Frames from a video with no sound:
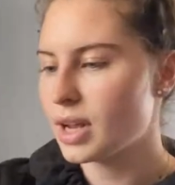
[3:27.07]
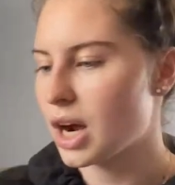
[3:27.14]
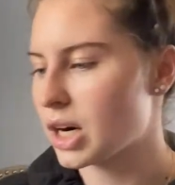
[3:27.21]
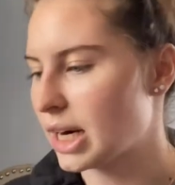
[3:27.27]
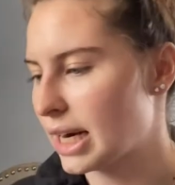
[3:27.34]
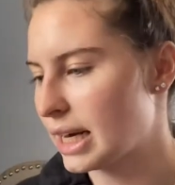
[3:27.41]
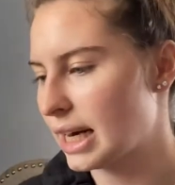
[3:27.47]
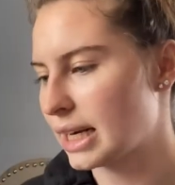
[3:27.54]
All
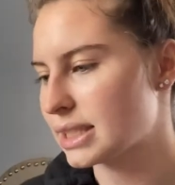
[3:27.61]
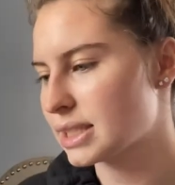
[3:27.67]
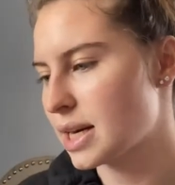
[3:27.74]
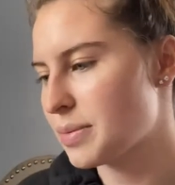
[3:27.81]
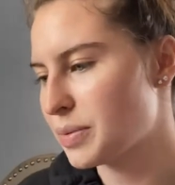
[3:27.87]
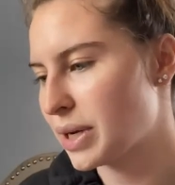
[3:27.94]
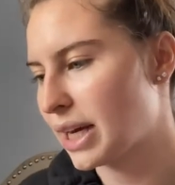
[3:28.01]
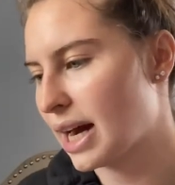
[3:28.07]
right, next
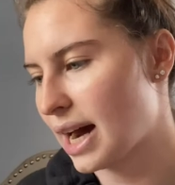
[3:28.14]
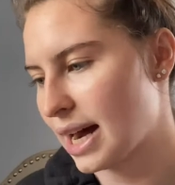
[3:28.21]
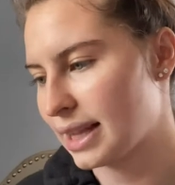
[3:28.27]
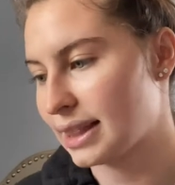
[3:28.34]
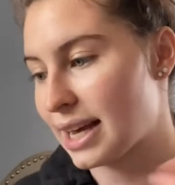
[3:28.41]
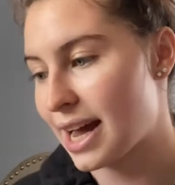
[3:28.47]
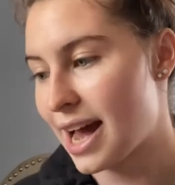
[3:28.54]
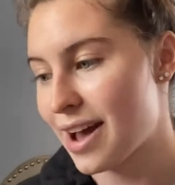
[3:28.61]
up we got
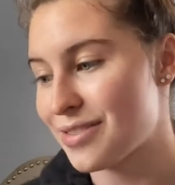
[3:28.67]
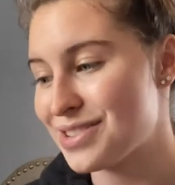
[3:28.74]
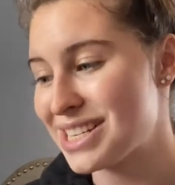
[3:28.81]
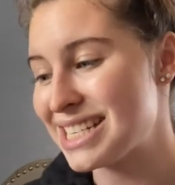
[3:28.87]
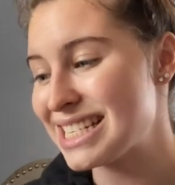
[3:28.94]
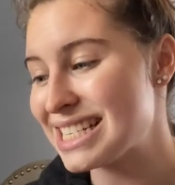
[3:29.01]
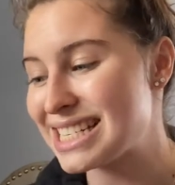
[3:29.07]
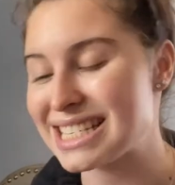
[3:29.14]
the
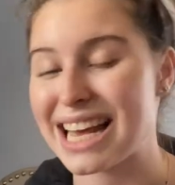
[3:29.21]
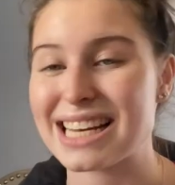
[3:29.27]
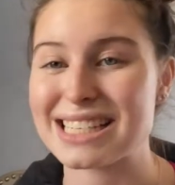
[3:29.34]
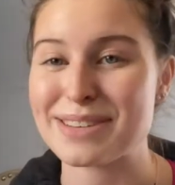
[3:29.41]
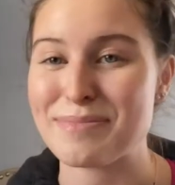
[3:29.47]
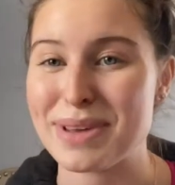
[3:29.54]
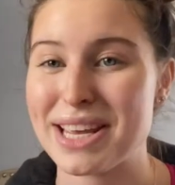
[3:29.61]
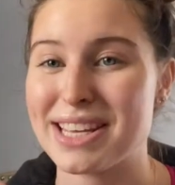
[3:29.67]
Heaven
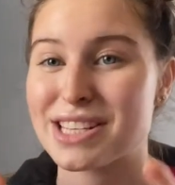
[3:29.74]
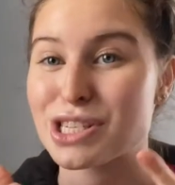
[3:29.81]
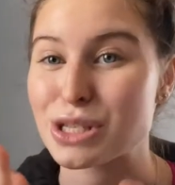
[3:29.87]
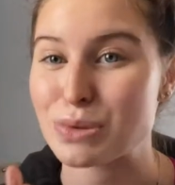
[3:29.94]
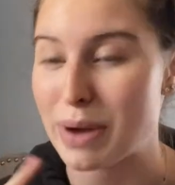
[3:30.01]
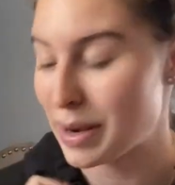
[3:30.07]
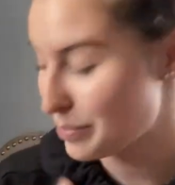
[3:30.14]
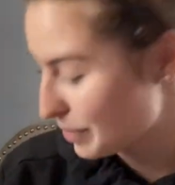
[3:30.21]
Sent Me
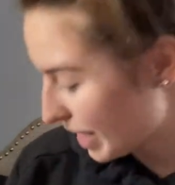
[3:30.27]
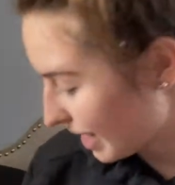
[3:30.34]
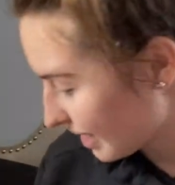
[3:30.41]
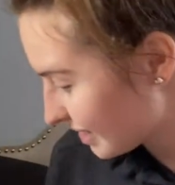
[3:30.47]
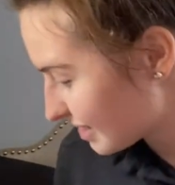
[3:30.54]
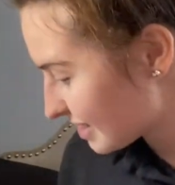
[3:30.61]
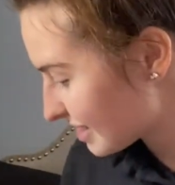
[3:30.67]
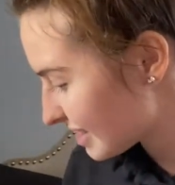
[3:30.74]

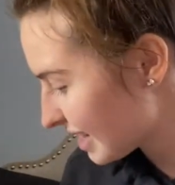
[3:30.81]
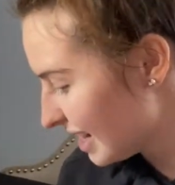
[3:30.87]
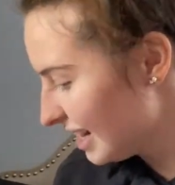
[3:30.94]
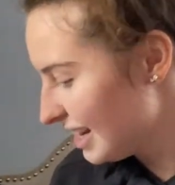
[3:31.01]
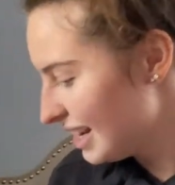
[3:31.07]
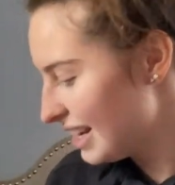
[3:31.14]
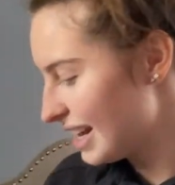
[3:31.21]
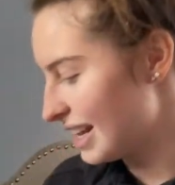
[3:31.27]
sweatpants.
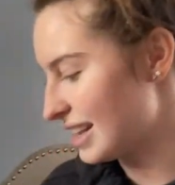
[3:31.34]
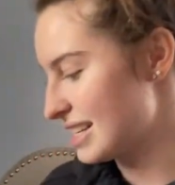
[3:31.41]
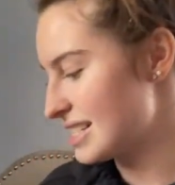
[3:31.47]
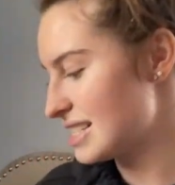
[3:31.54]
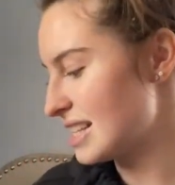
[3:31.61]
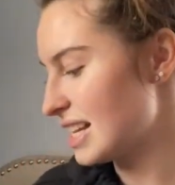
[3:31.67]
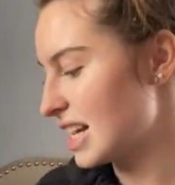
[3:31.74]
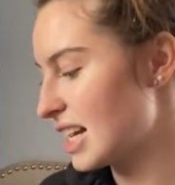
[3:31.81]
And this
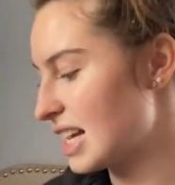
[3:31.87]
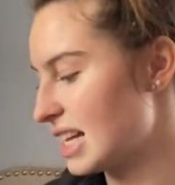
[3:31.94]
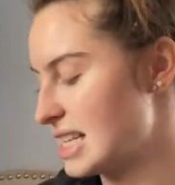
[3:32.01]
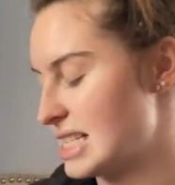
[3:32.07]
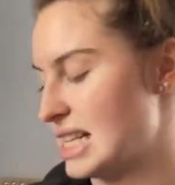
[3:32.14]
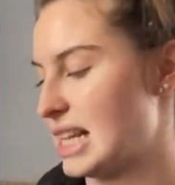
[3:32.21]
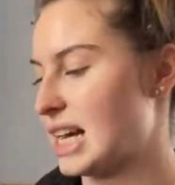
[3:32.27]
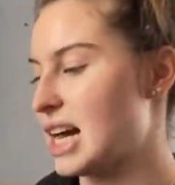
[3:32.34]
in the, is
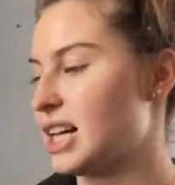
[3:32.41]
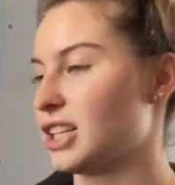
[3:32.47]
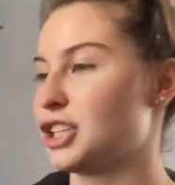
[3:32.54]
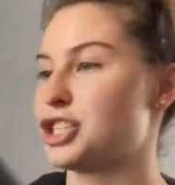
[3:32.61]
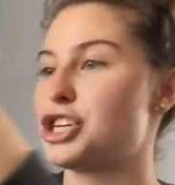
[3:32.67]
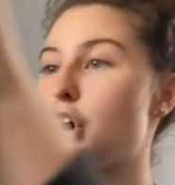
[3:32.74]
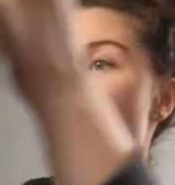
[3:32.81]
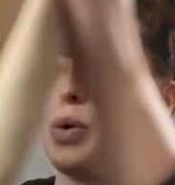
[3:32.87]
in the color
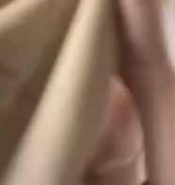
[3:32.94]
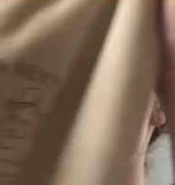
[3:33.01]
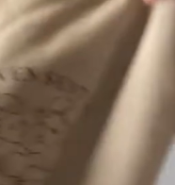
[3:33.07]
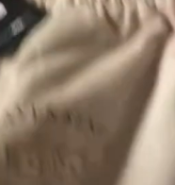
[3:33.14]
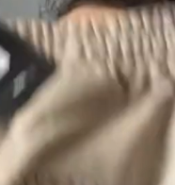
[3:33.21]
taupe.